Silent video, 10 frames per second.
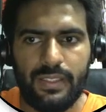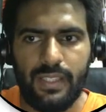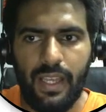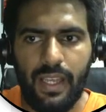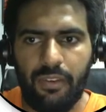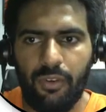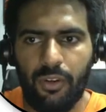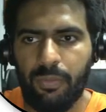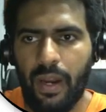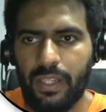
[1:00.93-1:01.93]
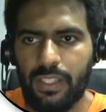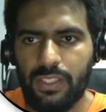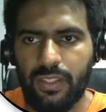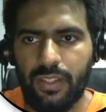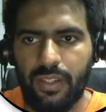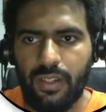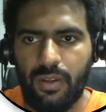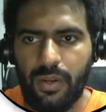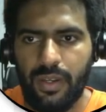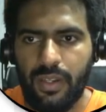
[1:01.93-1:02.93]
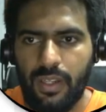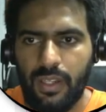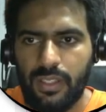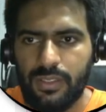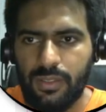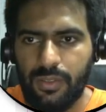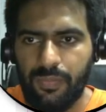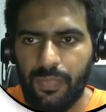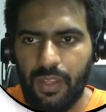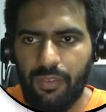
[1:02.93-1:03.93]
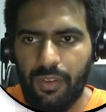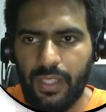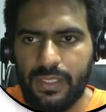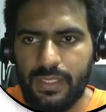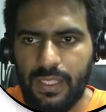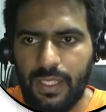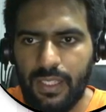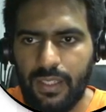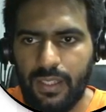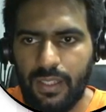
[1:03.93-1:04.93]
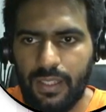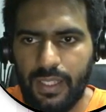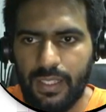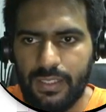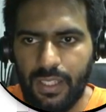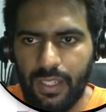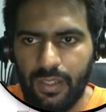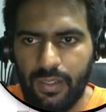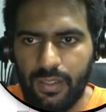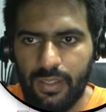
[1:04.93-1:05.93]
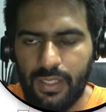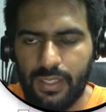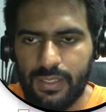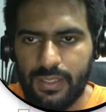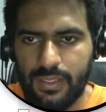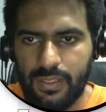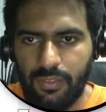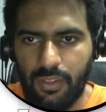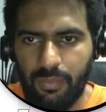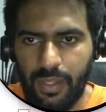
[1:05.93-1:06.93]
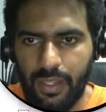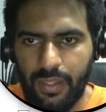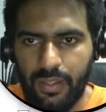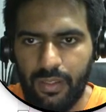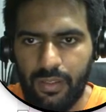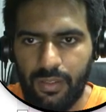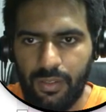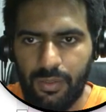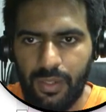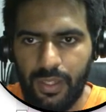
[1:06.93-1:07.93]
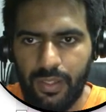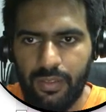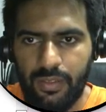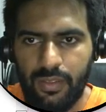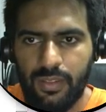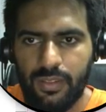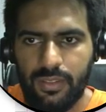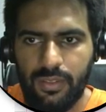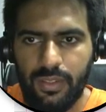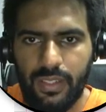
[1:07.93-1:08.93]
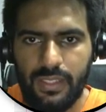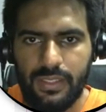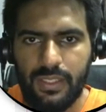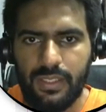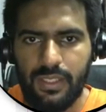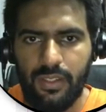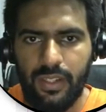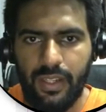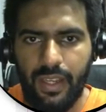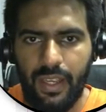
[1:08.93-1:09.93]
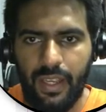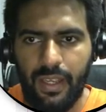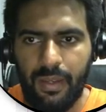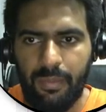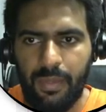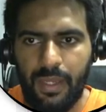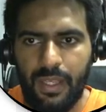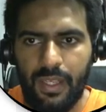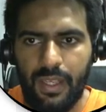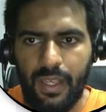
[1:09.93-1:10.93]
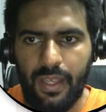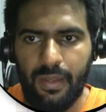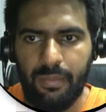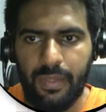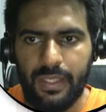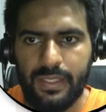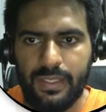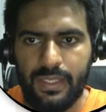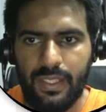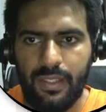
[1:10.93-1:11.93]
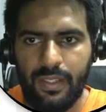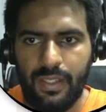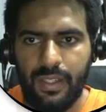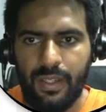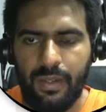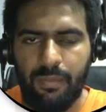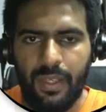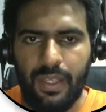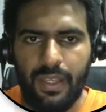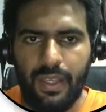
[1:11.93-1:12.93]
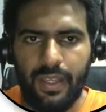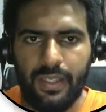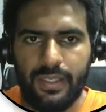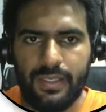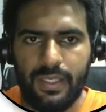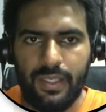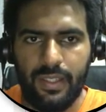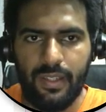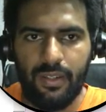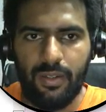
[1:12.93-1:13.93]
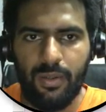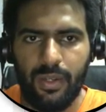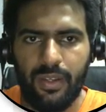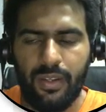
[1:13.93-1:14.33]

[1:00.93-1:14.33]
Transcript: and we want to partition it. Okay, so if you can see this string, this from here to here. So this is your a b c b a c a. Okay,